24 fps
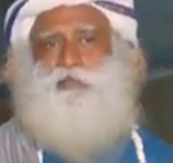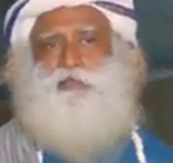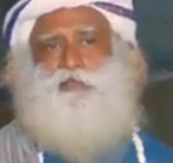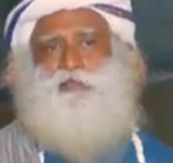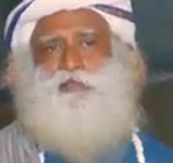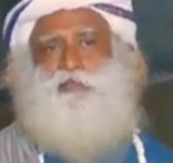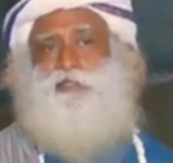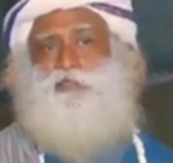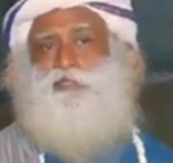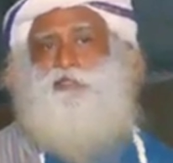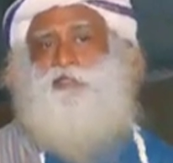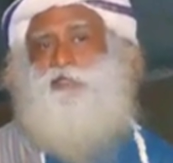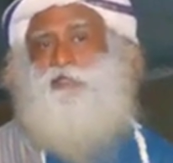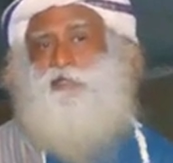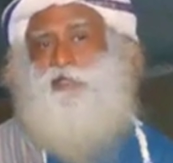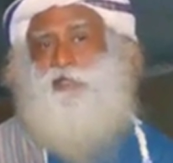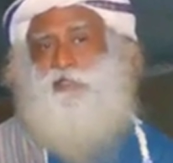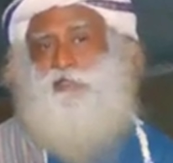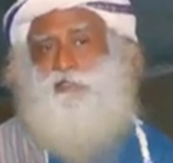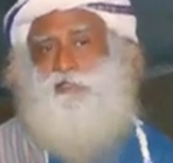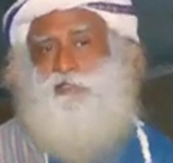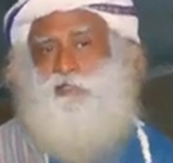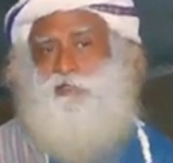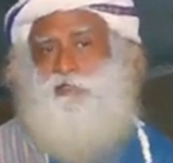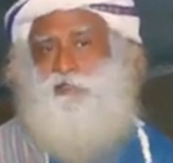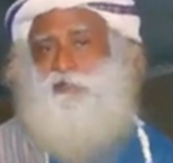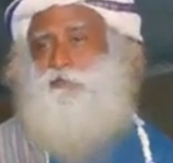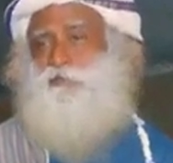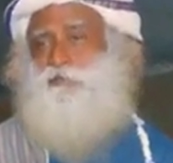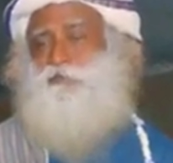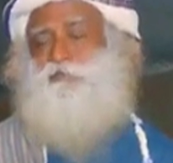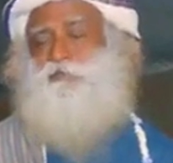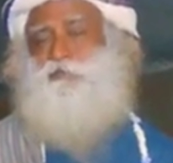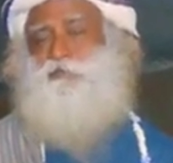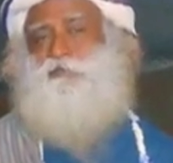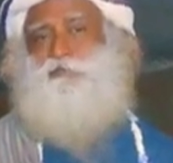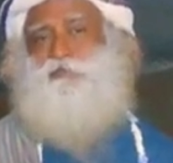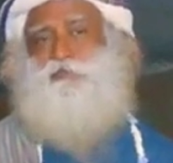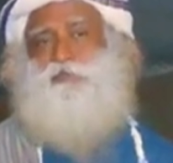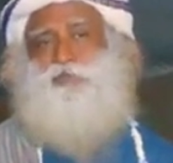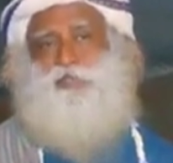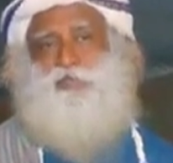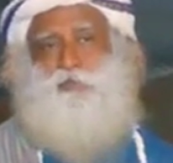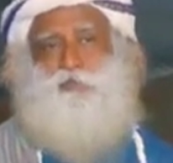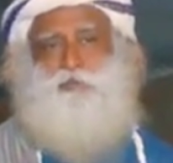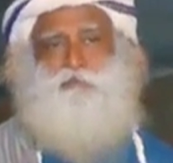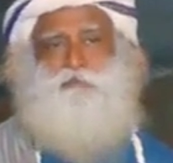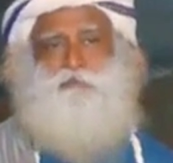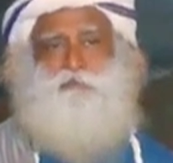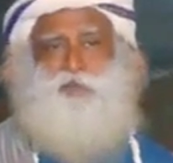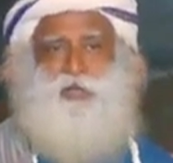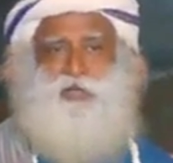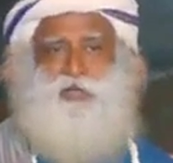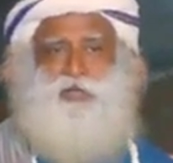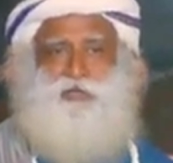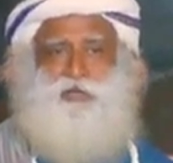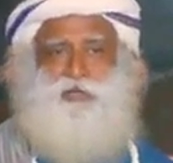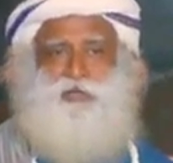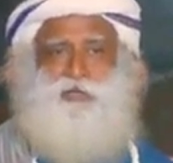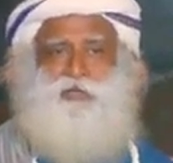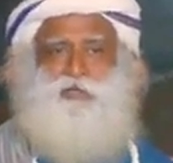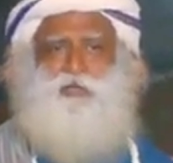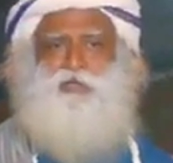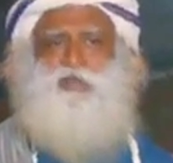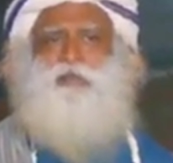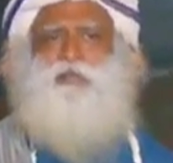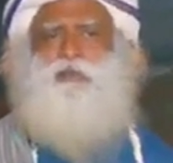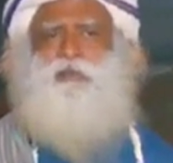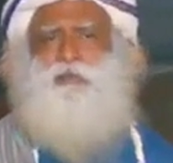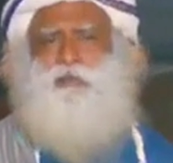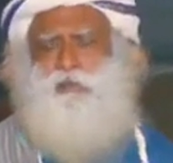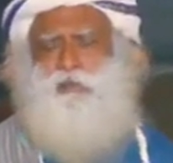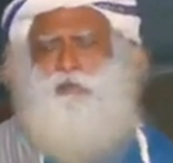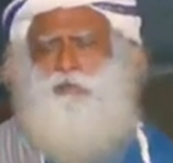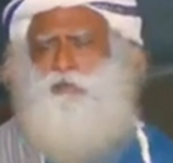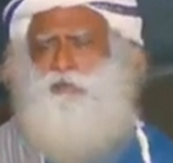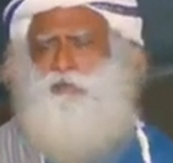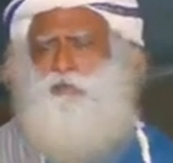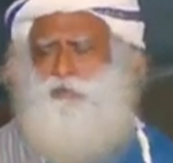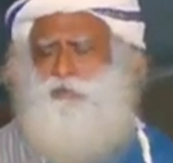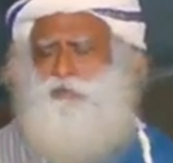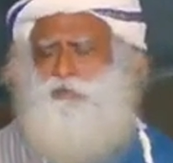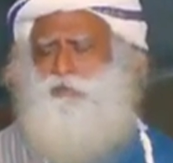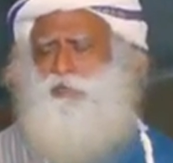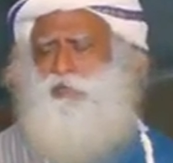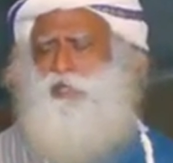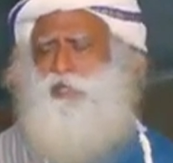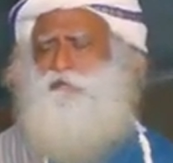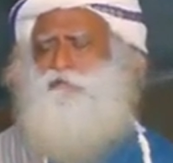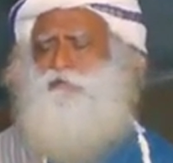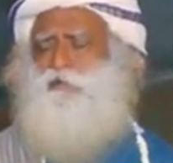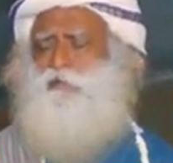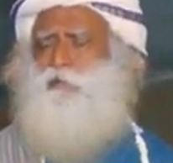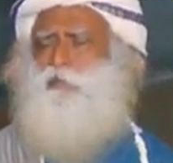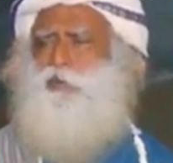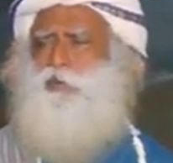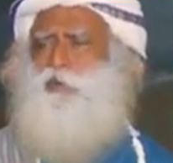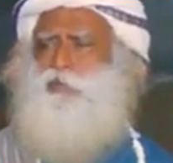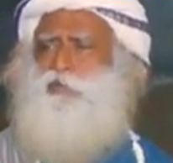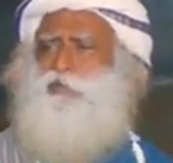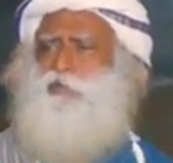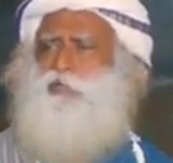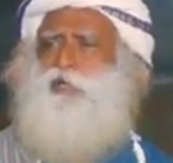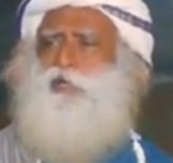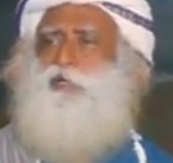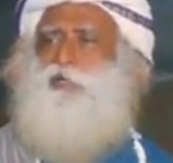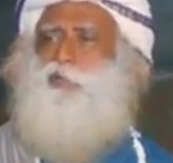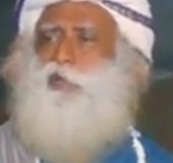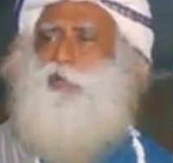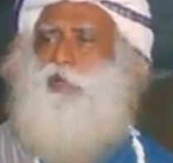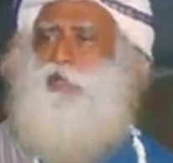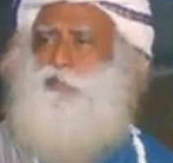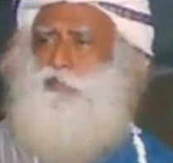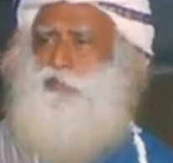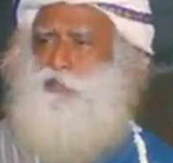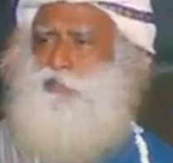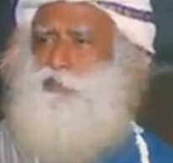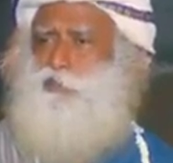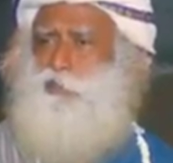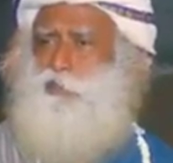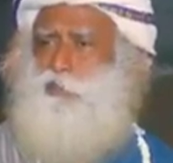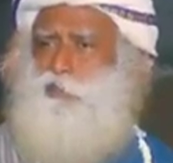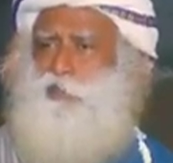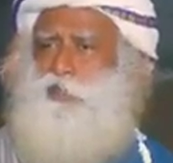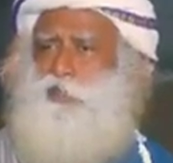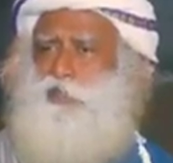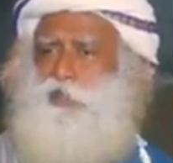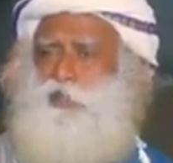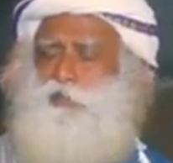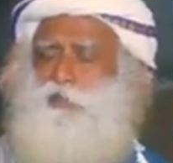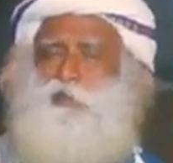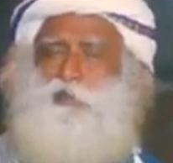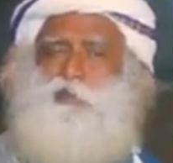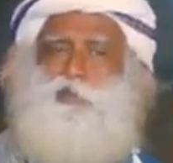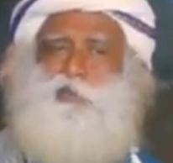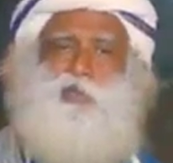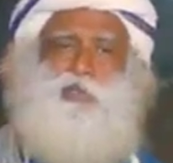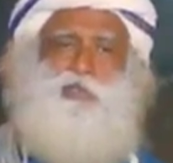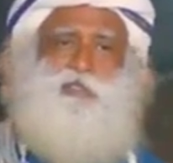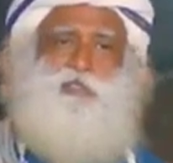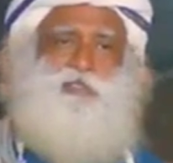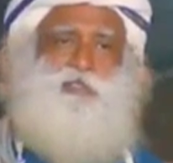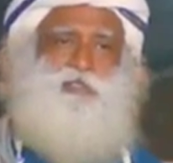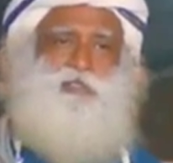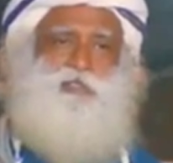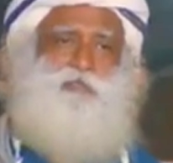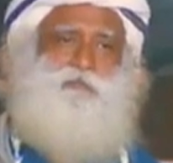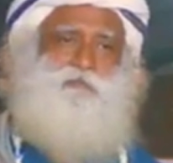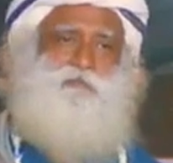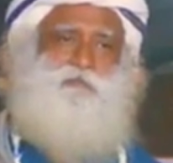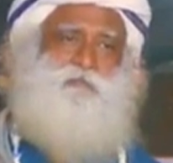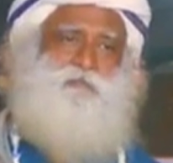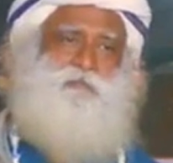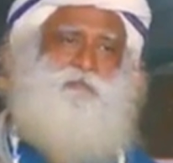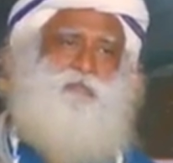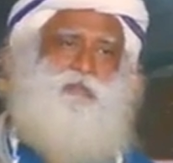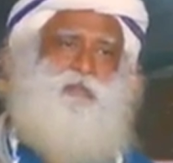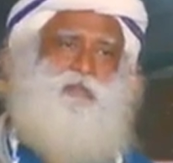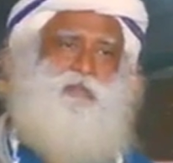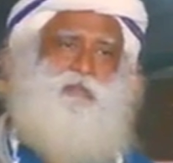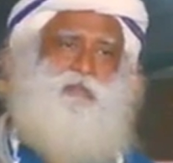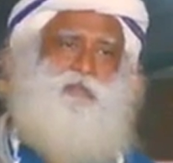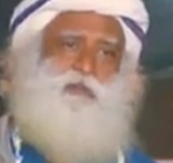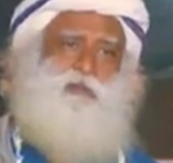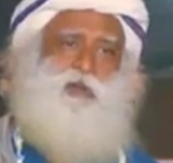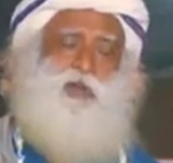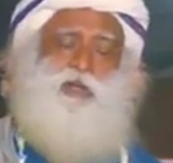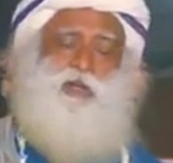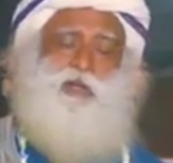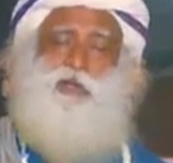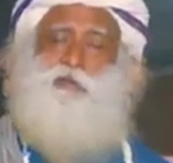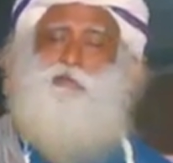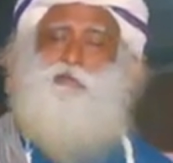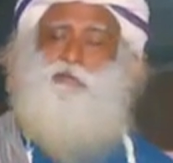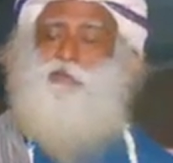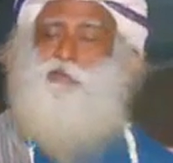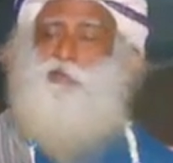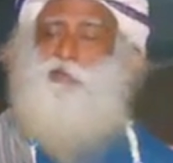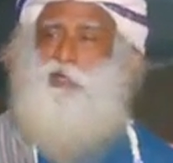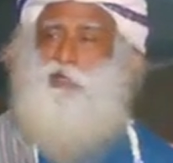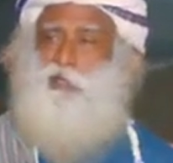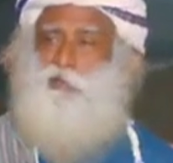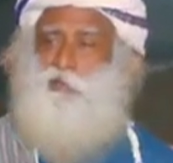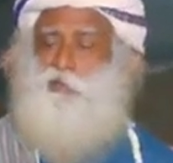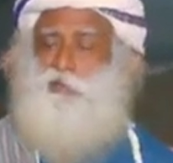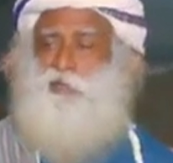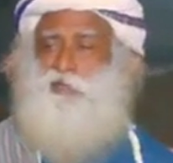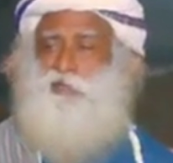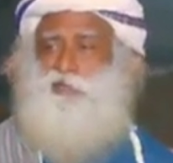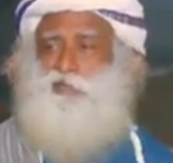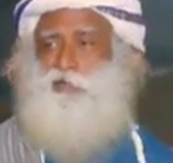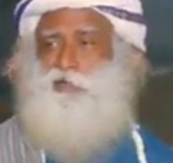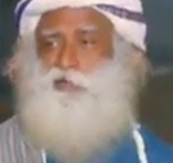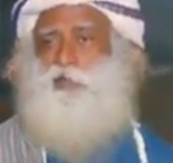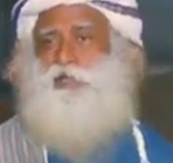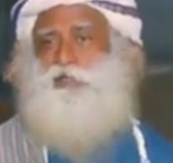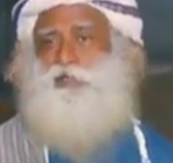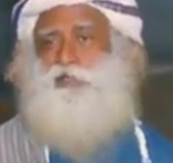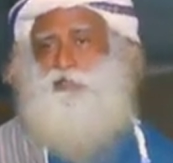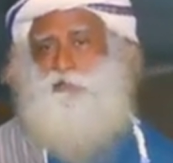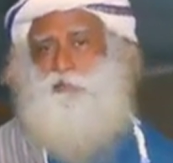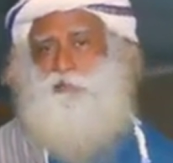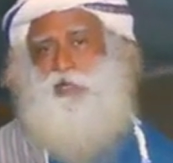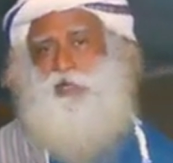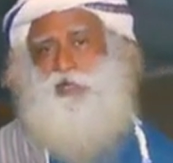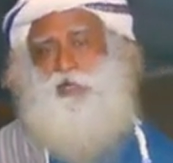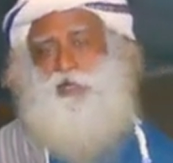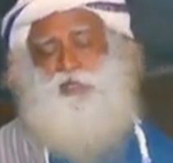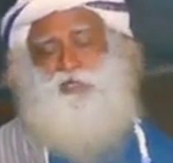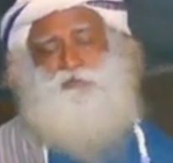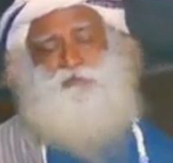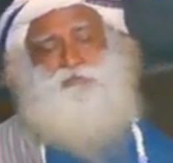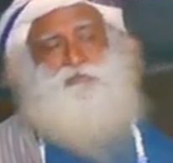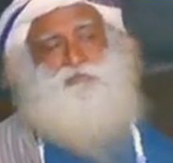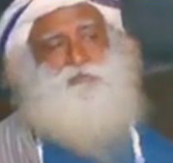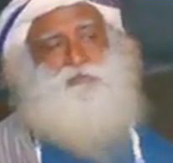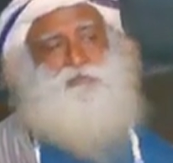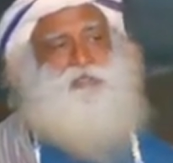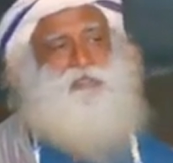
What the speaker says: this is a disaster. Some of my, self-appointed advisors will be there always. Though I never took anybody's advice in my life,